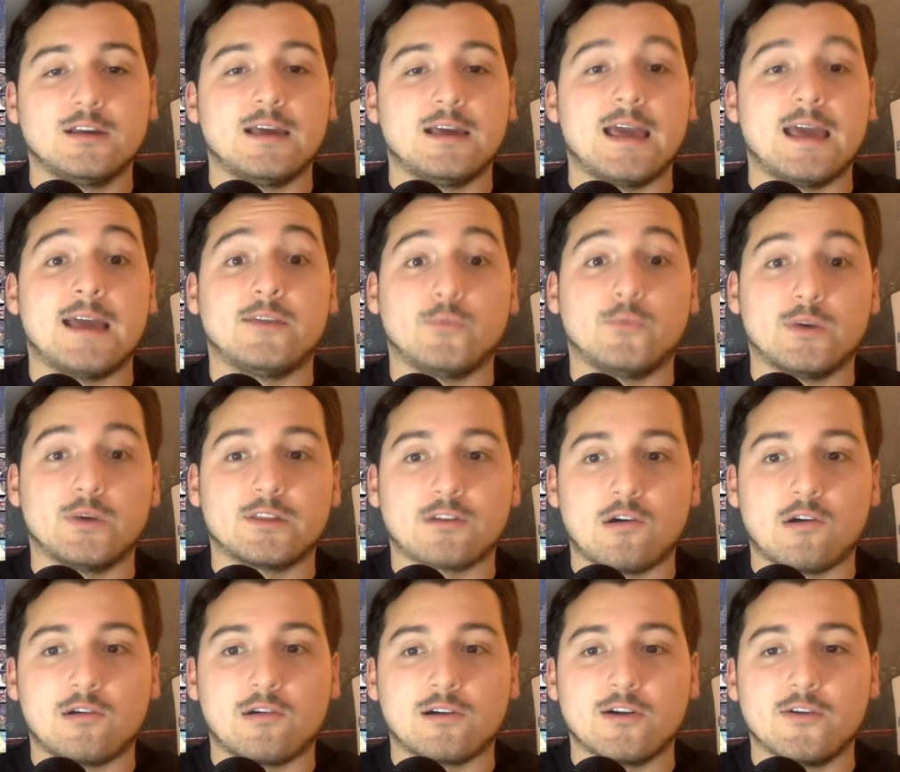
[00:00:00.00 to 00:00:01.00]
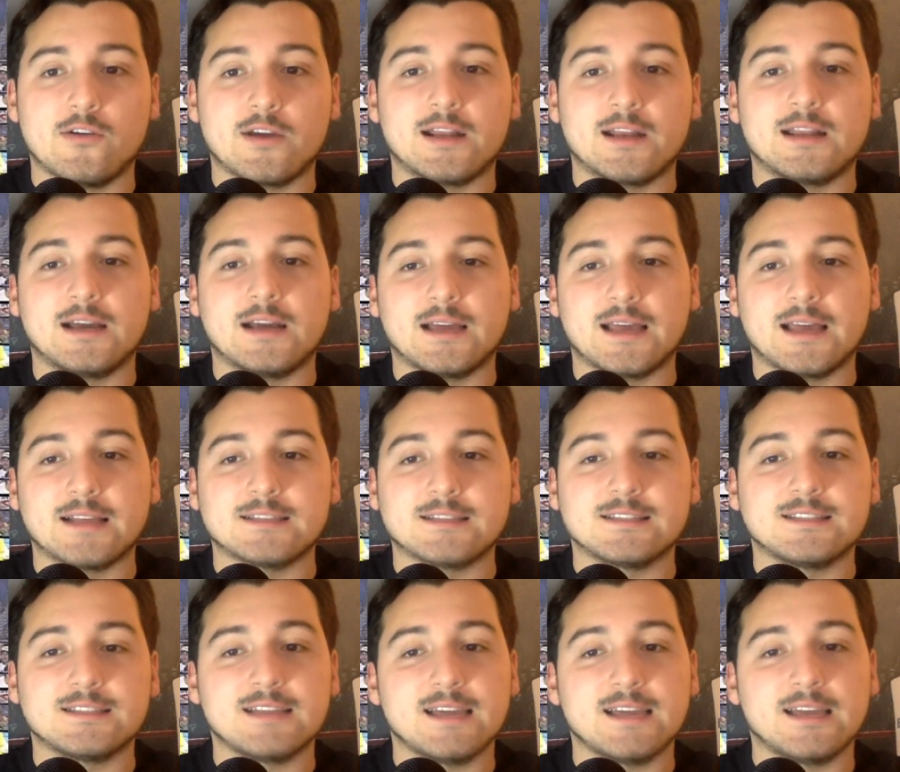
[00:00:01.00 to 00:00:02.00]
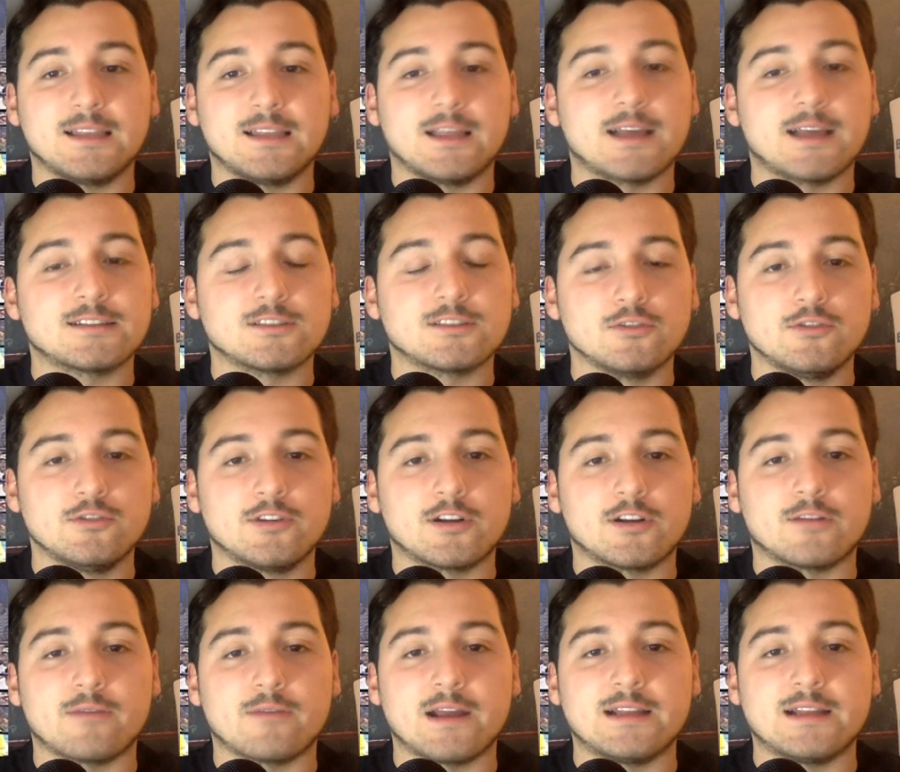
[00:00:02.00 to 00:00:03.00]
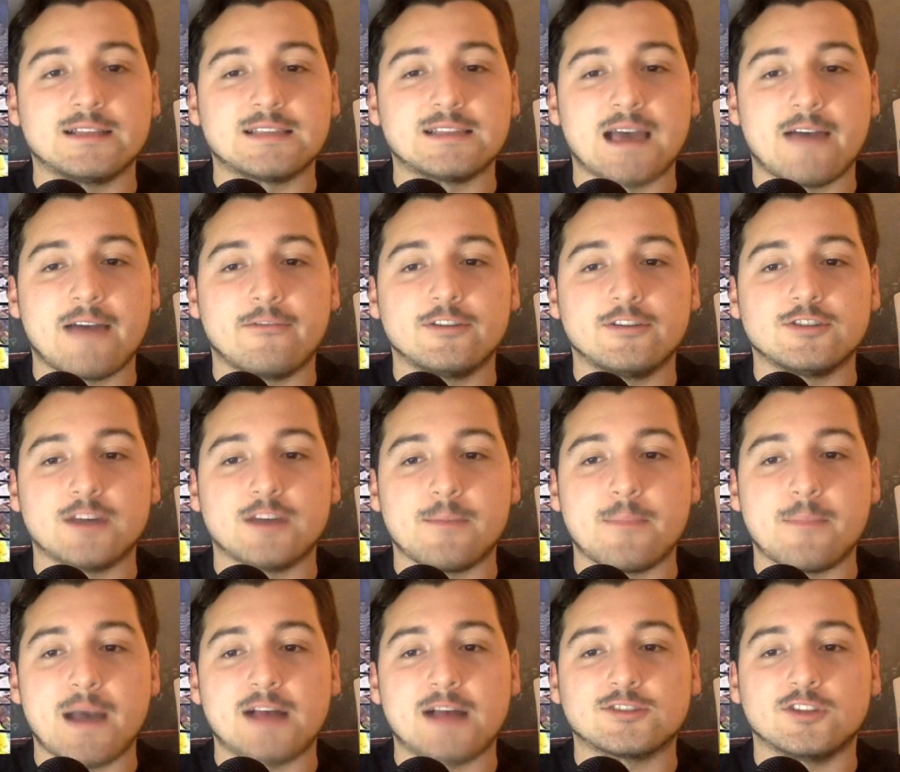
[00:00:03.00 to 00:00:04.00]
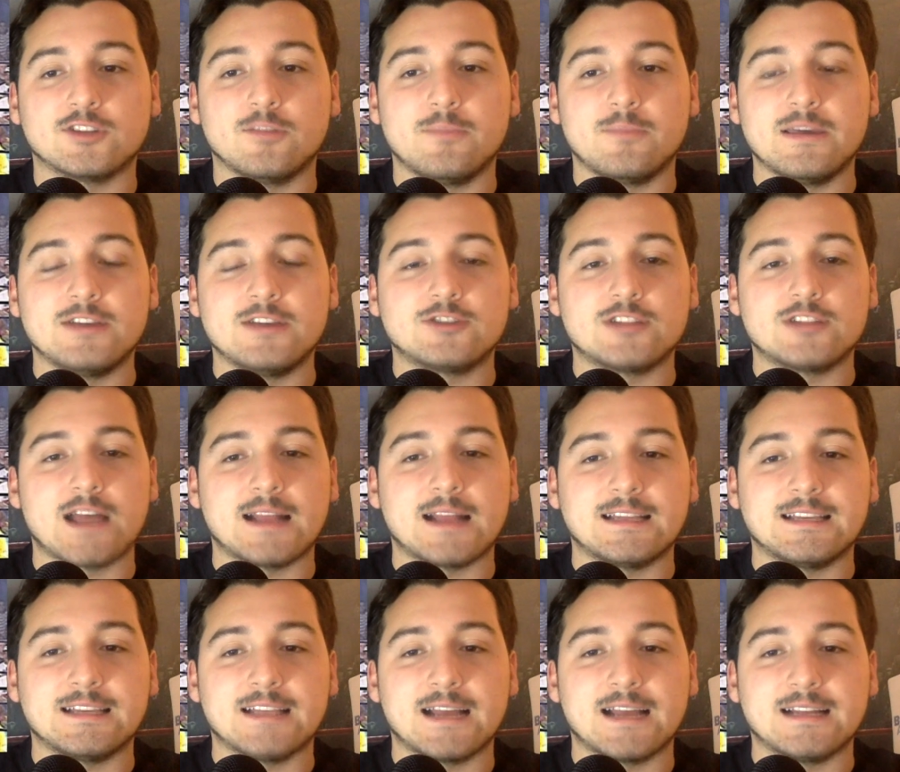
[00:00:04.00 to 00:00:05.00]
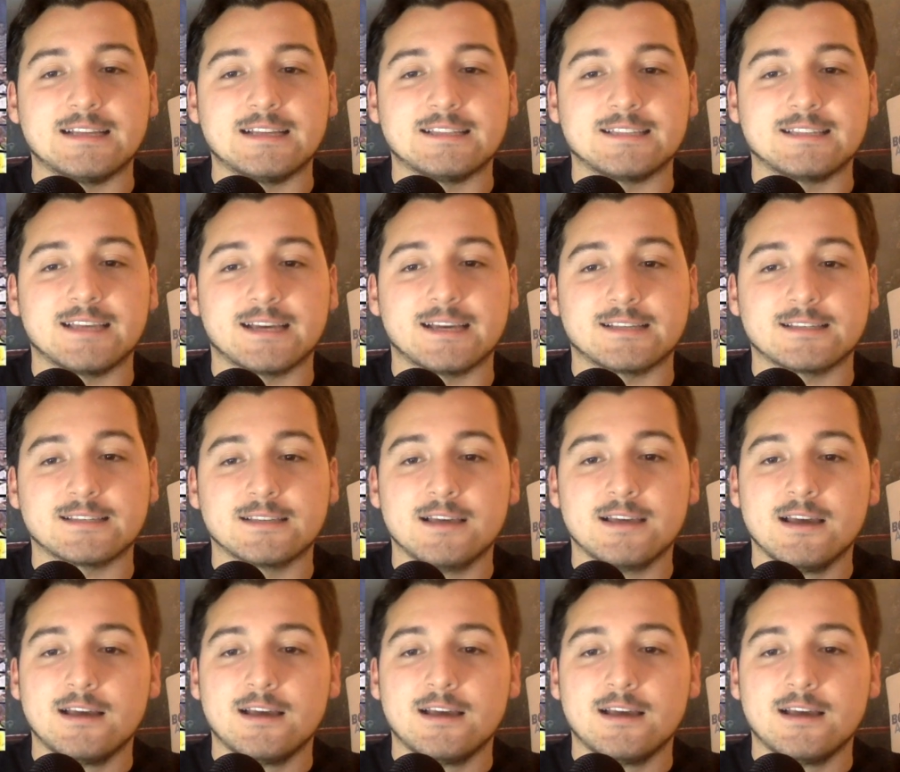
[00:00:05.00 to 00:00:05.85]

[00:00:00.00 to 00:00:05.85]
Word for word: and with Hulk Hogan against Sting, Lex Luger, and Randy Savage at Bash at the Beach 1996.